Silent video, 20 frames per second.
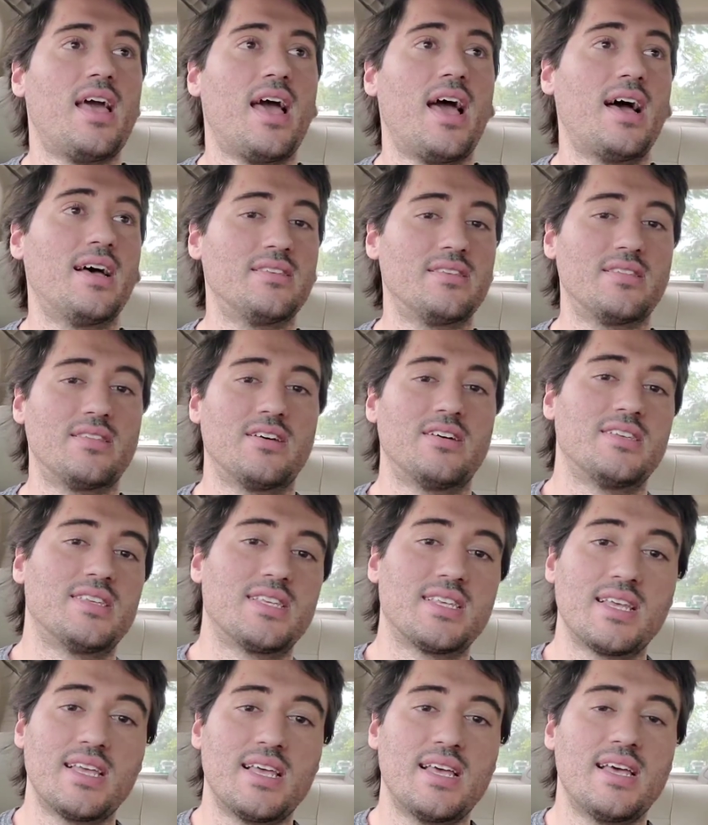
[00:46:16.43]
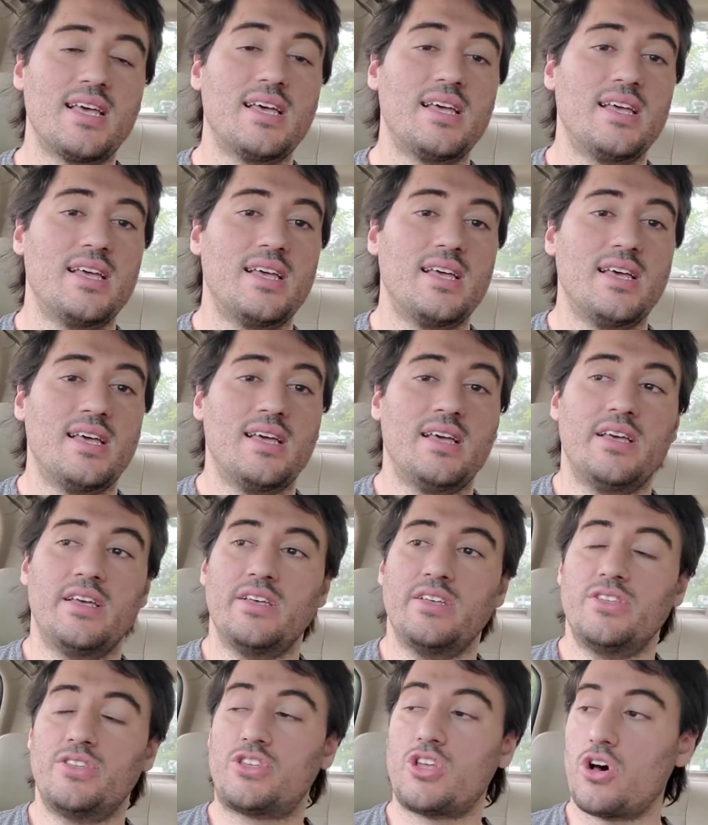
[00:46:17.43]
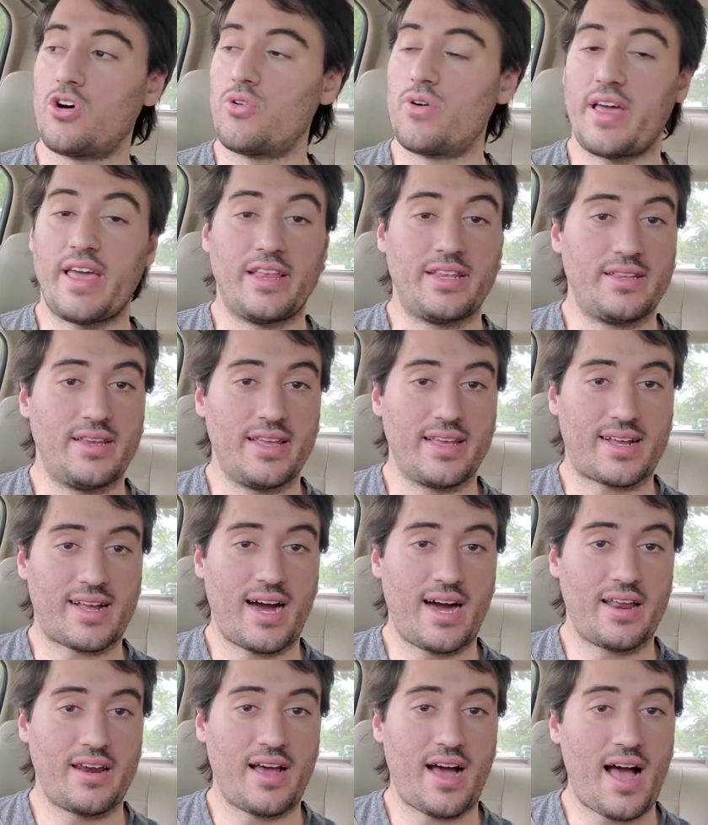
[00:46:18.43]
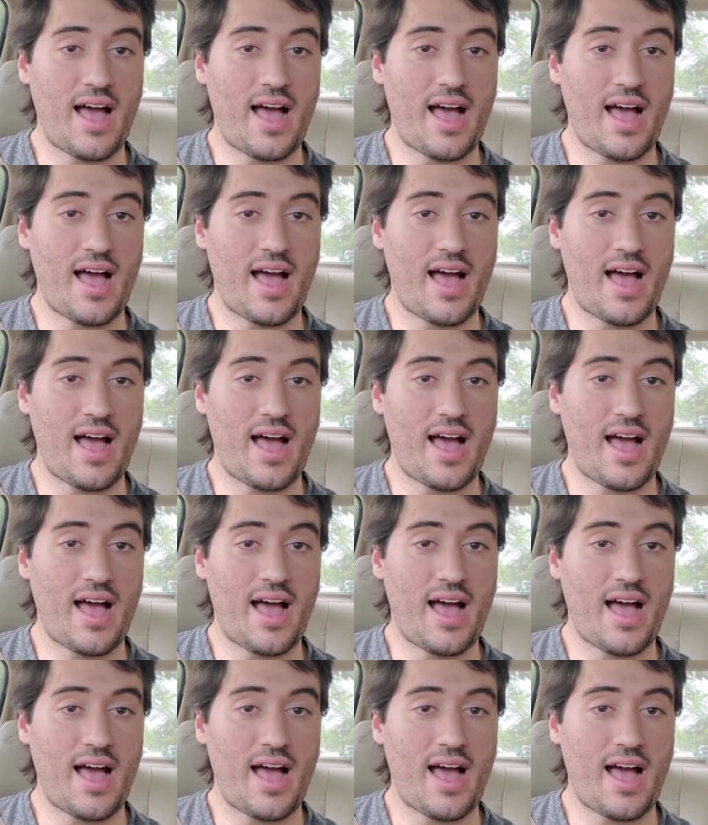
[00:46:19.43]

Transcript: as it does. So it kind of,